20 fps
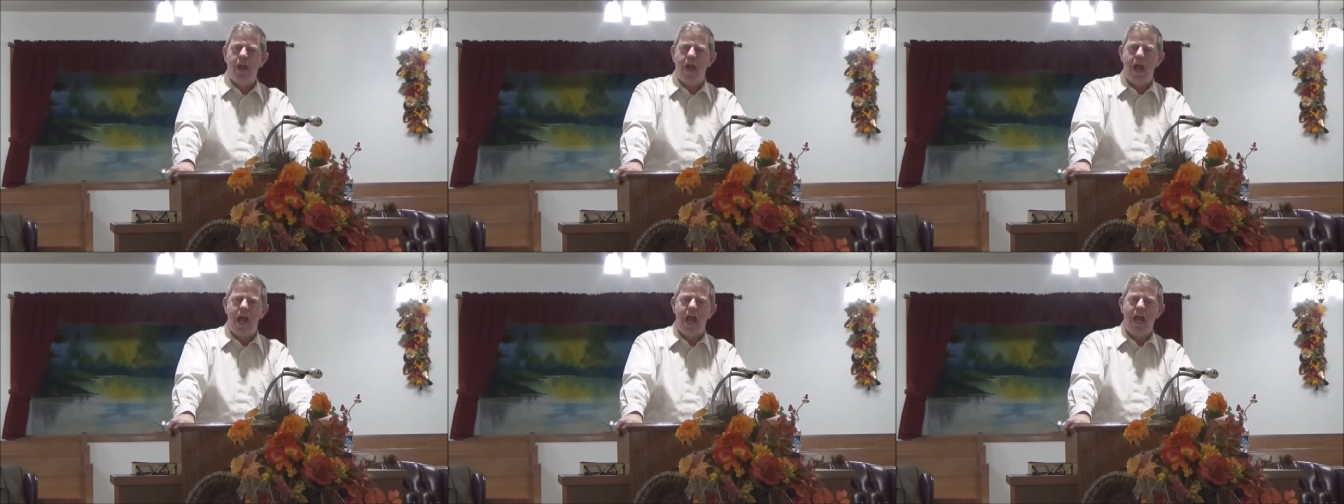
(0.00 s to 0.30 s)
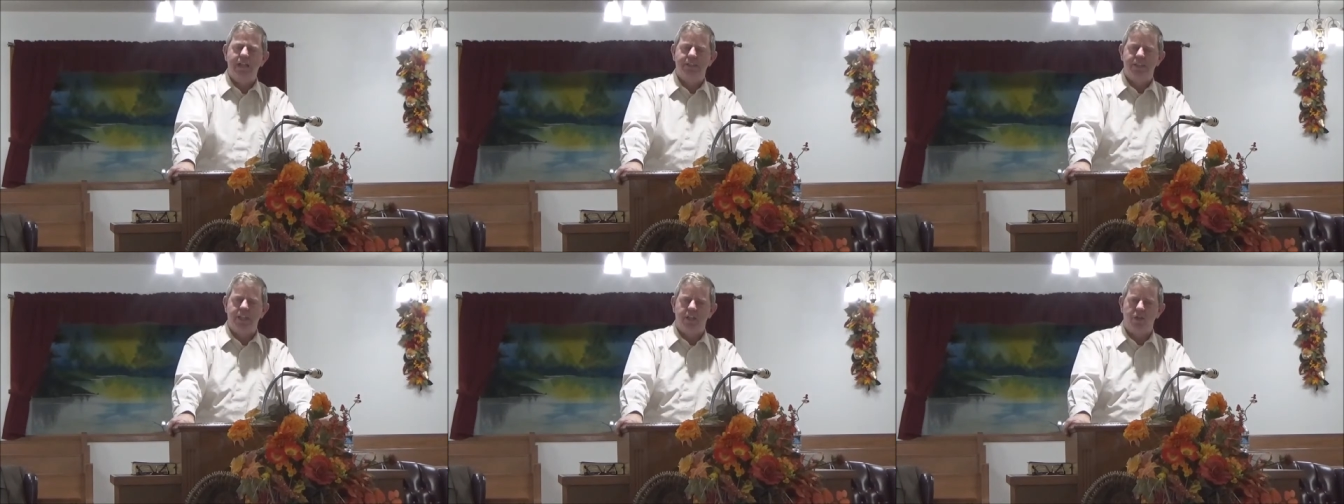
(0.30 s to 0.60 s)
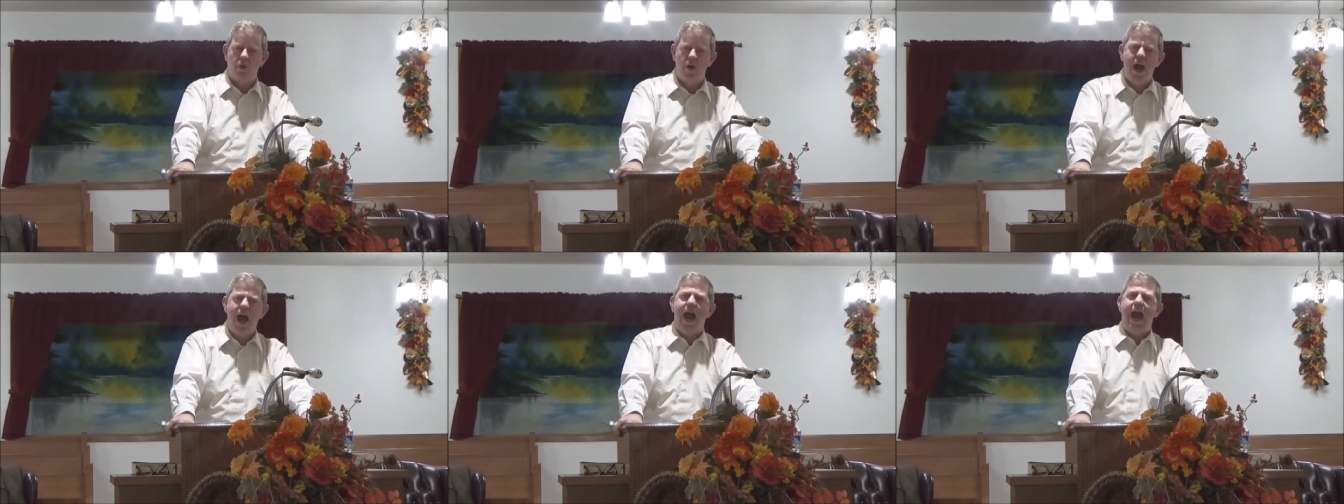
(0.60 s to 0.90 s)
has a
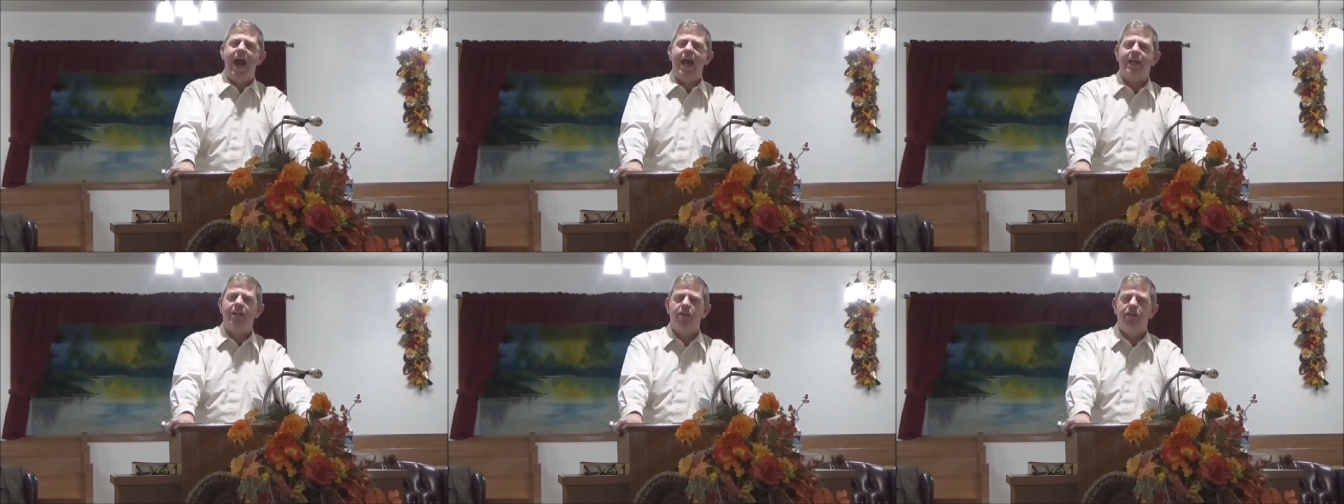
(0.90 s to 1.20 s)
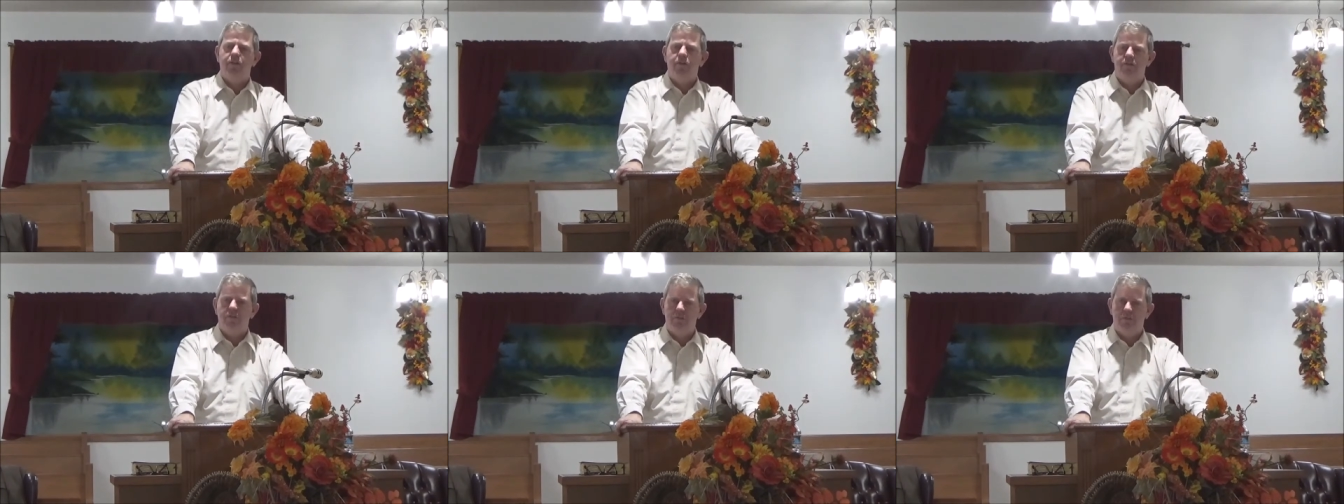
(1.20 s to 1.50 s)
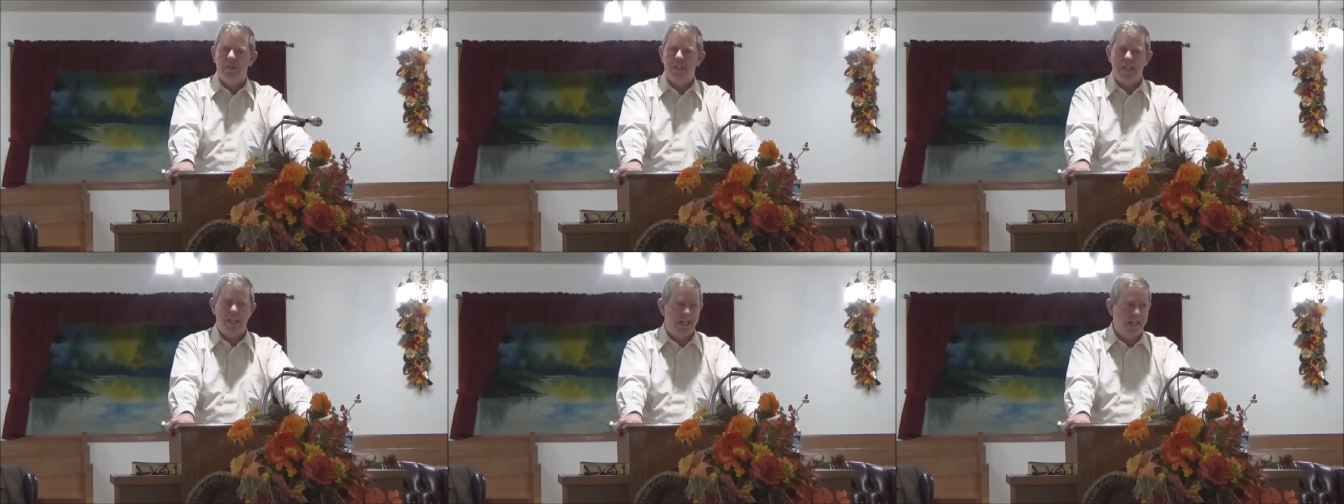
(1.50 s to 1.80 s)
crack
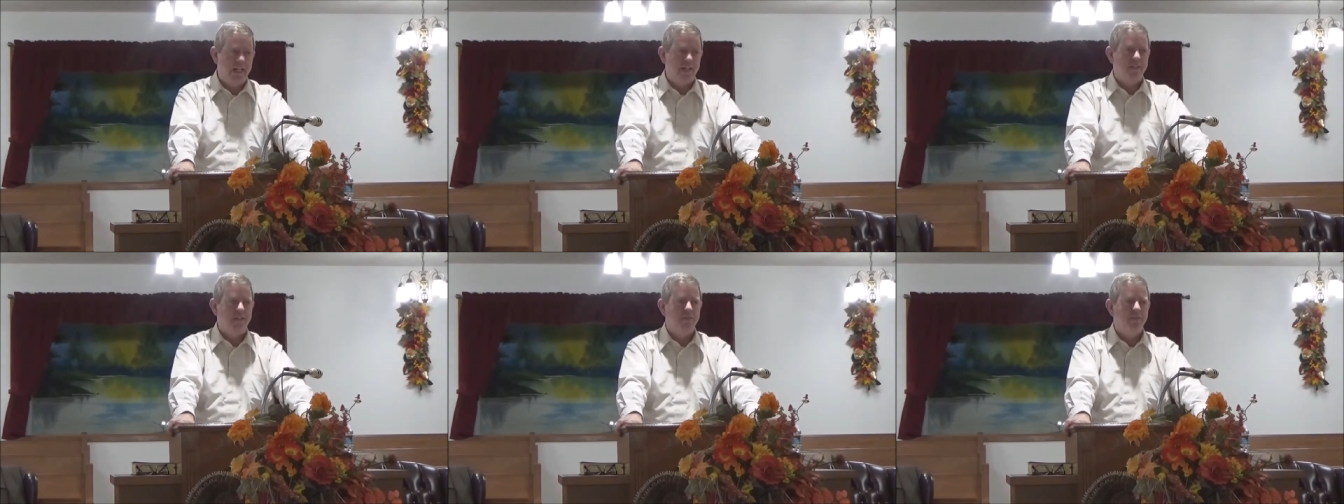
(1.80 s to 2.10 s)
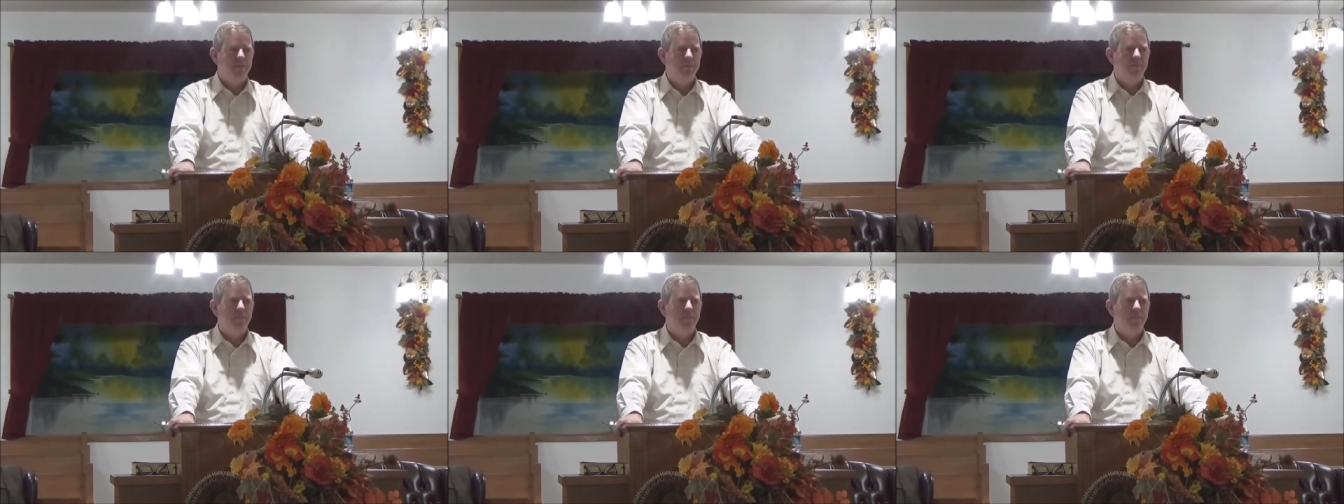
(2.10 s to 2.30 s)
in it.